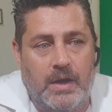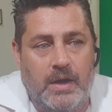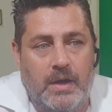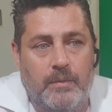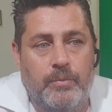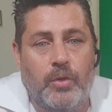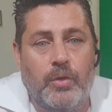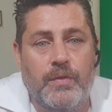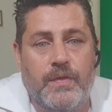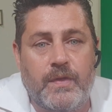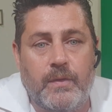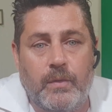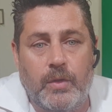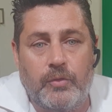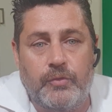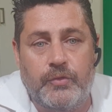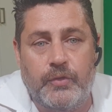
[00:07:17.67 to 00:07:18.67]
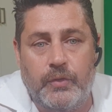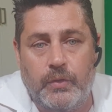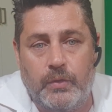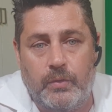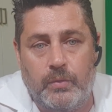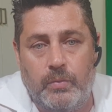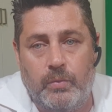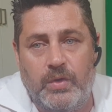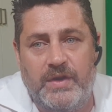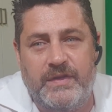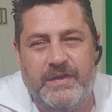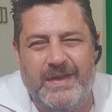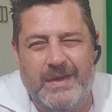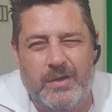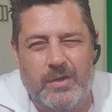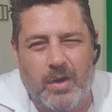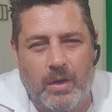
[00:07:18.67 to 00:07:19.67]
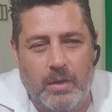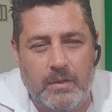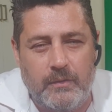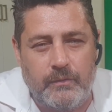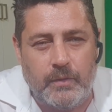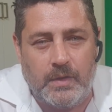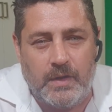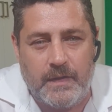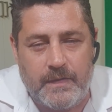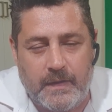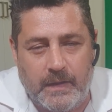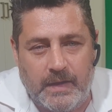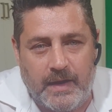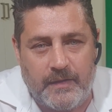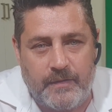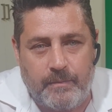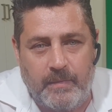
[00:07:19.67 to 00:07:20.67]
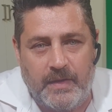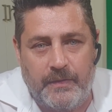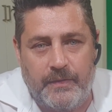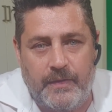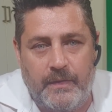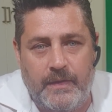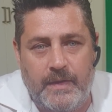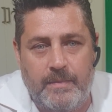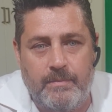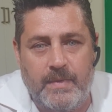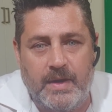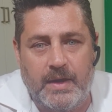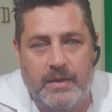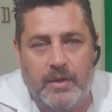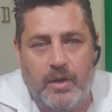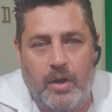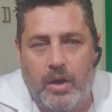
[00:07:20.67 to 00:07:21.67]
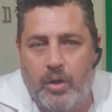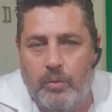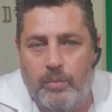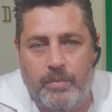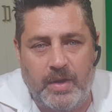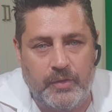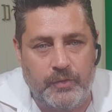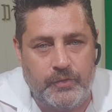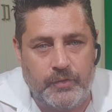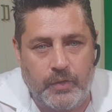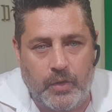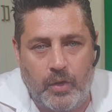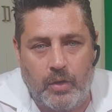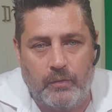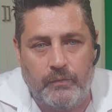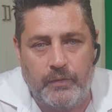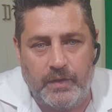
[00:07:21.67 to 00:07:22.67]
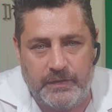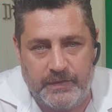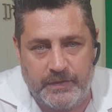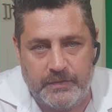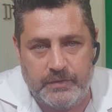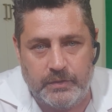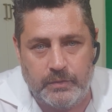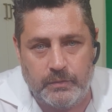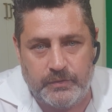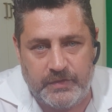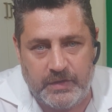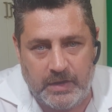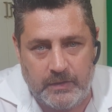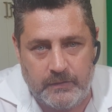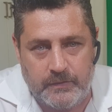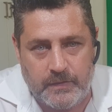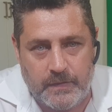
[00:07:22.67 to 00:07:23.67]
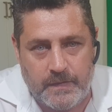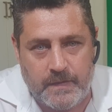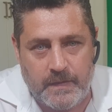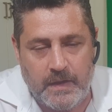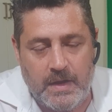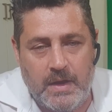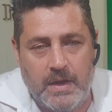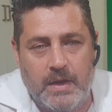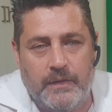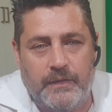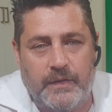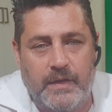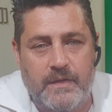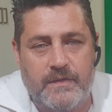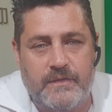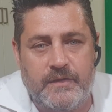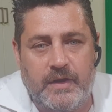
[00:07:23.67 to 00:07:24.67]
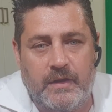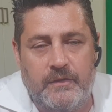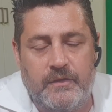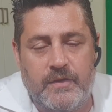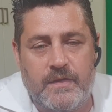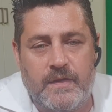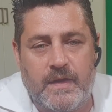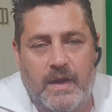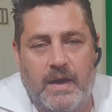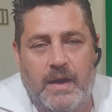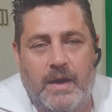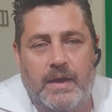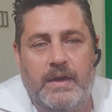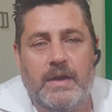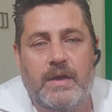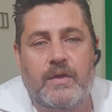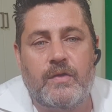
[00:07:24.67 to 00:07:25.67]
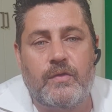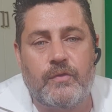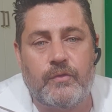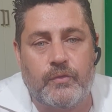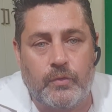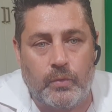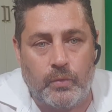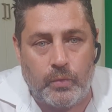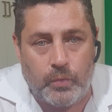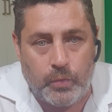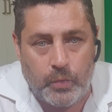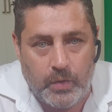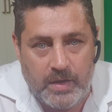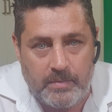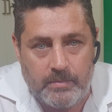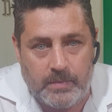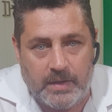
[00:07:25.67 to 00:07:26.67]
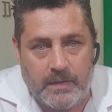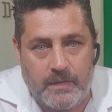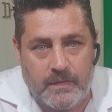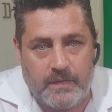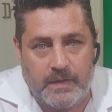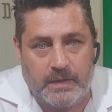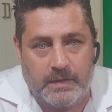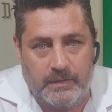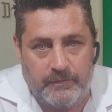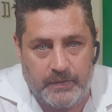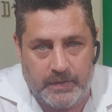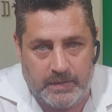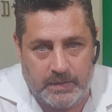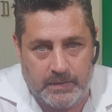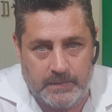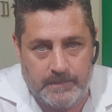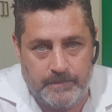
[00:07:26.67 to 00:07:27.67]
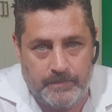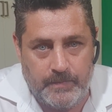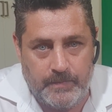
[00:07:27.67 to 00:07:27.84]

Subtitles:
0.02. We did kind of release it last month and then made a whole bunch of additional changes. These changes are extremely significant,